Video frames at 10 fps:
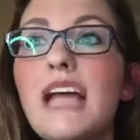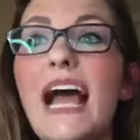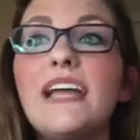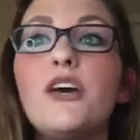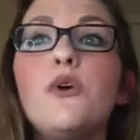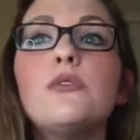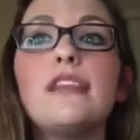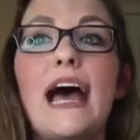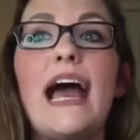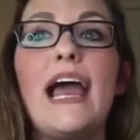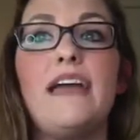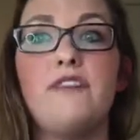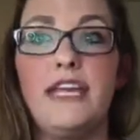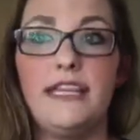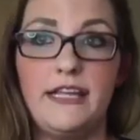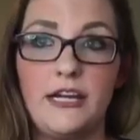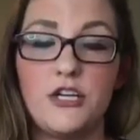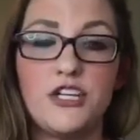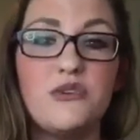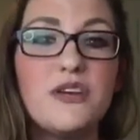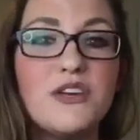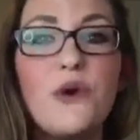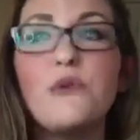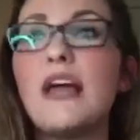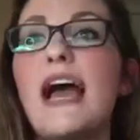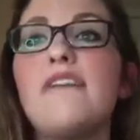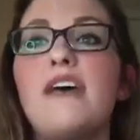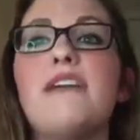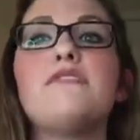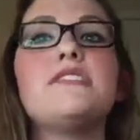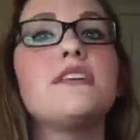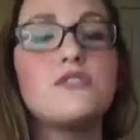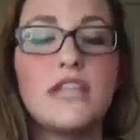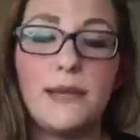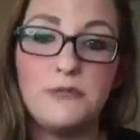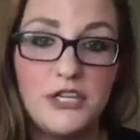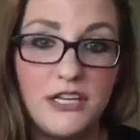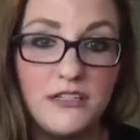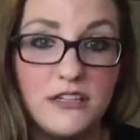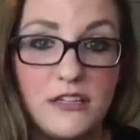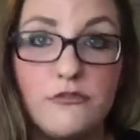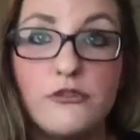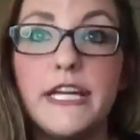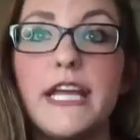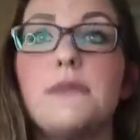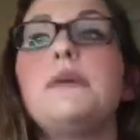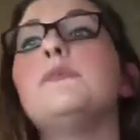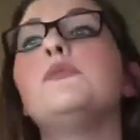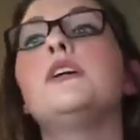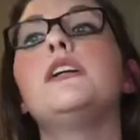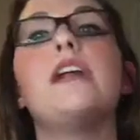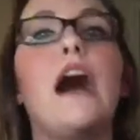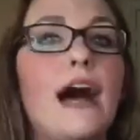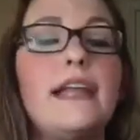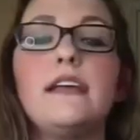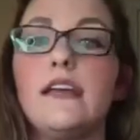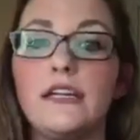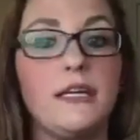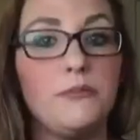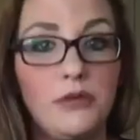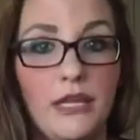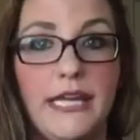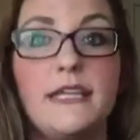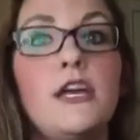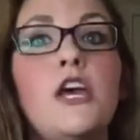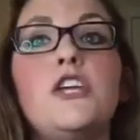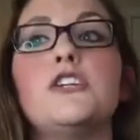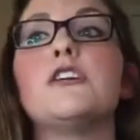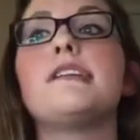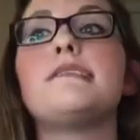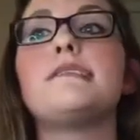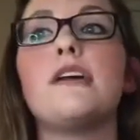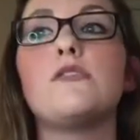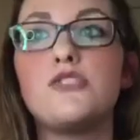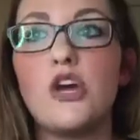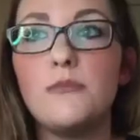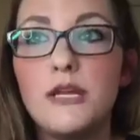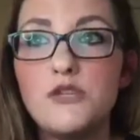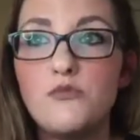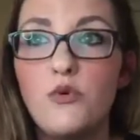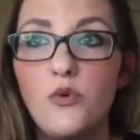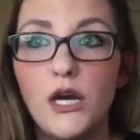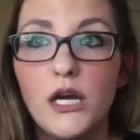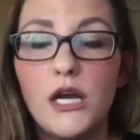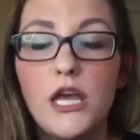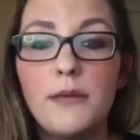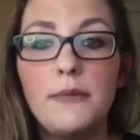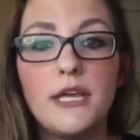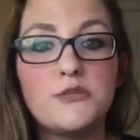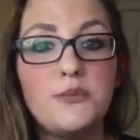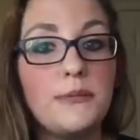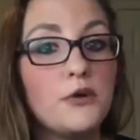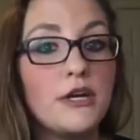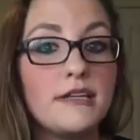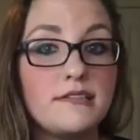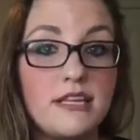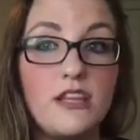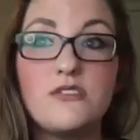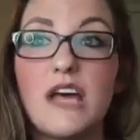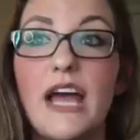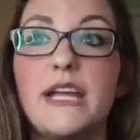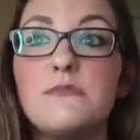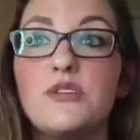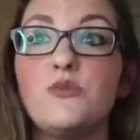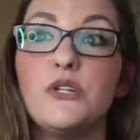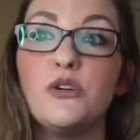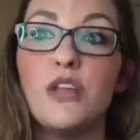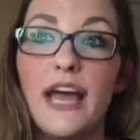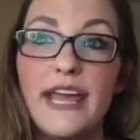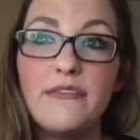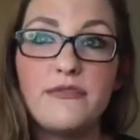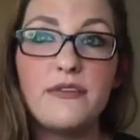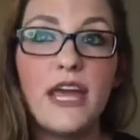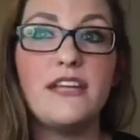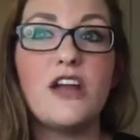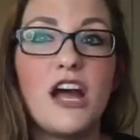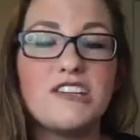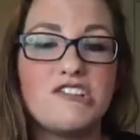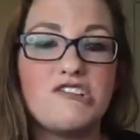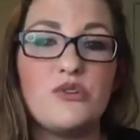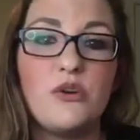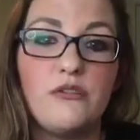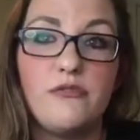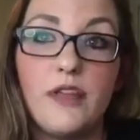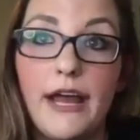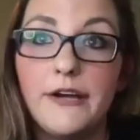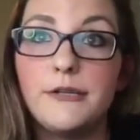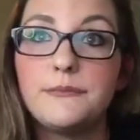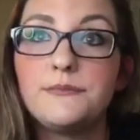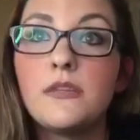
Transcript: I go live in there. You can go live every single time you get a delivery and people are not going to complain. You're going to sell so much more because people are going to see those items in real life and not just on a flyer.